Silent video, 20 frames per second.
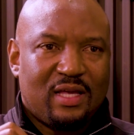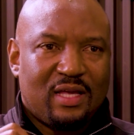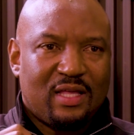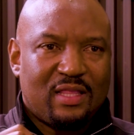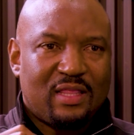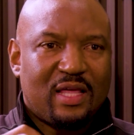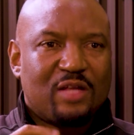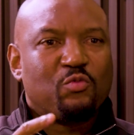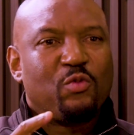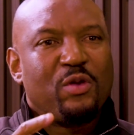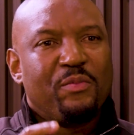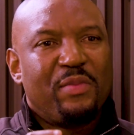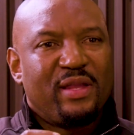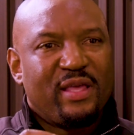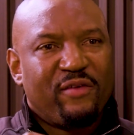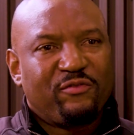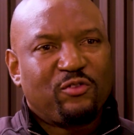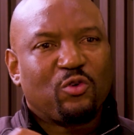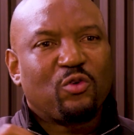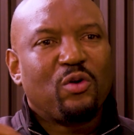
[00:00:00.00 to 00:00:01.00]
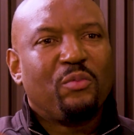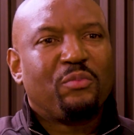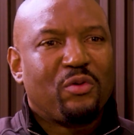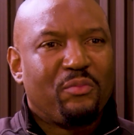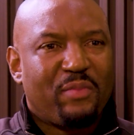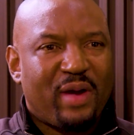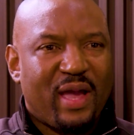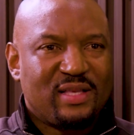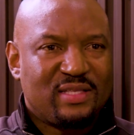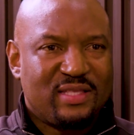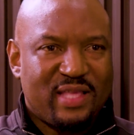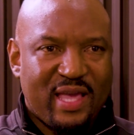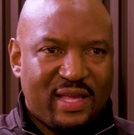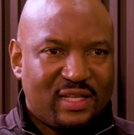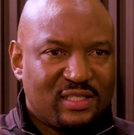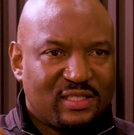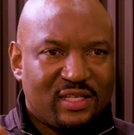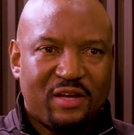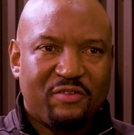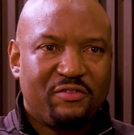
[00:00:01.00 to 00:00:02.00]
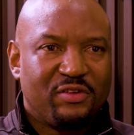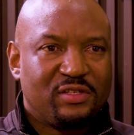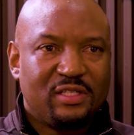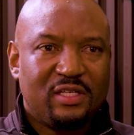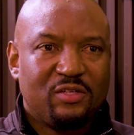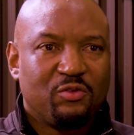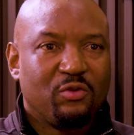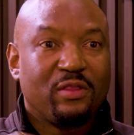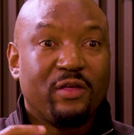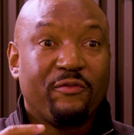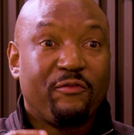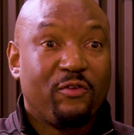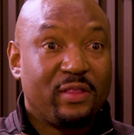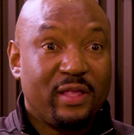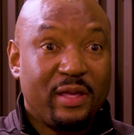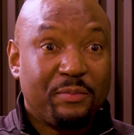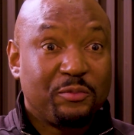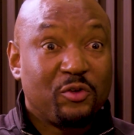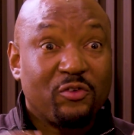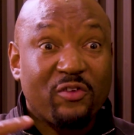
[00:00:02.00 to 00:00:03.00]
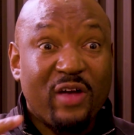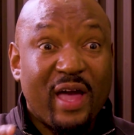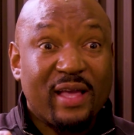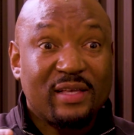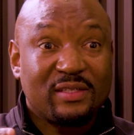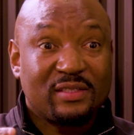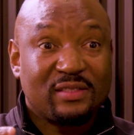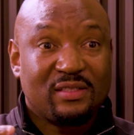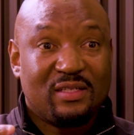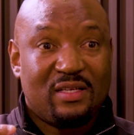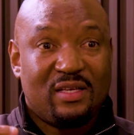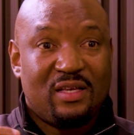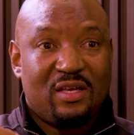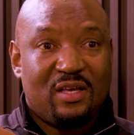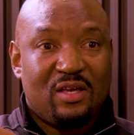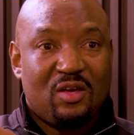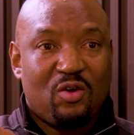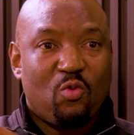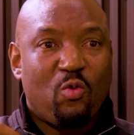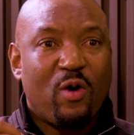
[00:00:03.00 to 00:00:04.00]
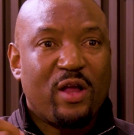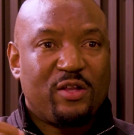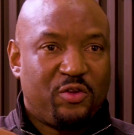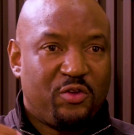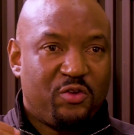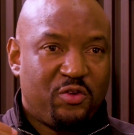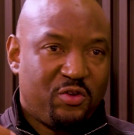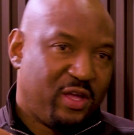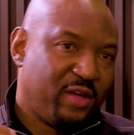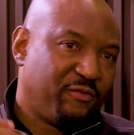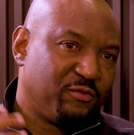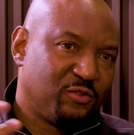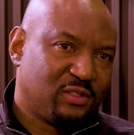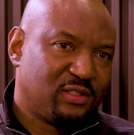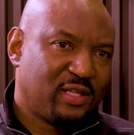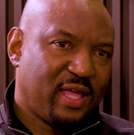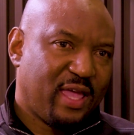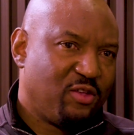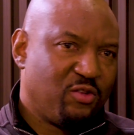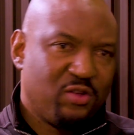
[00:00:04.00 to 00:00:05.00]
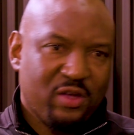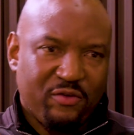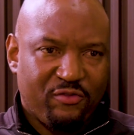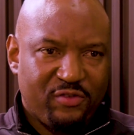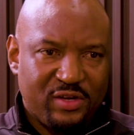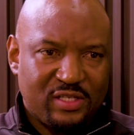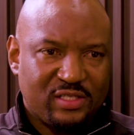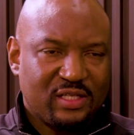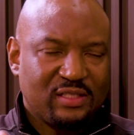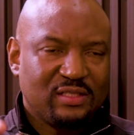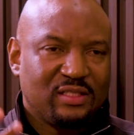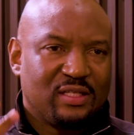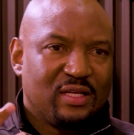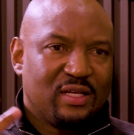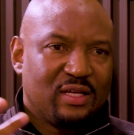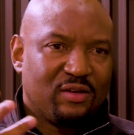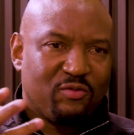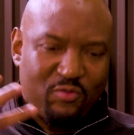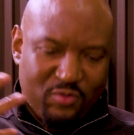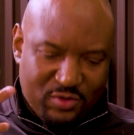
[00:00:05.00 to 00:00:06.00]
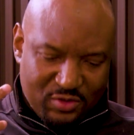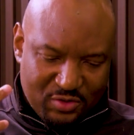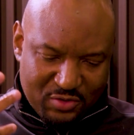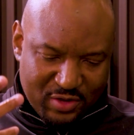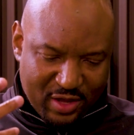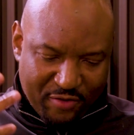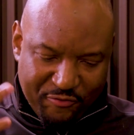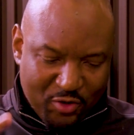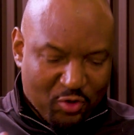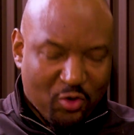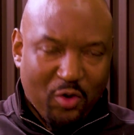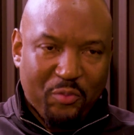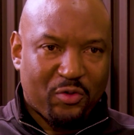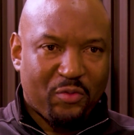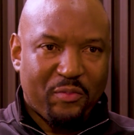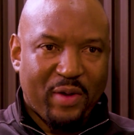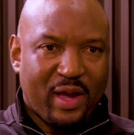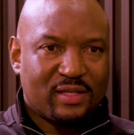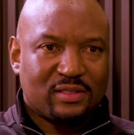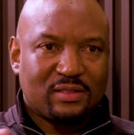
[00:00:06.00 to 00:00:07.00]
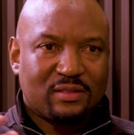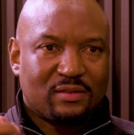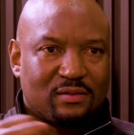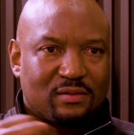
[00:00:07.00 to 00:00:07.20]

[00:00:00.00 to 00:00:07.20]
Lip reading: that women have to compromise their integrity in order for them to rise. What do you have to say? You have risen. Have you compromised?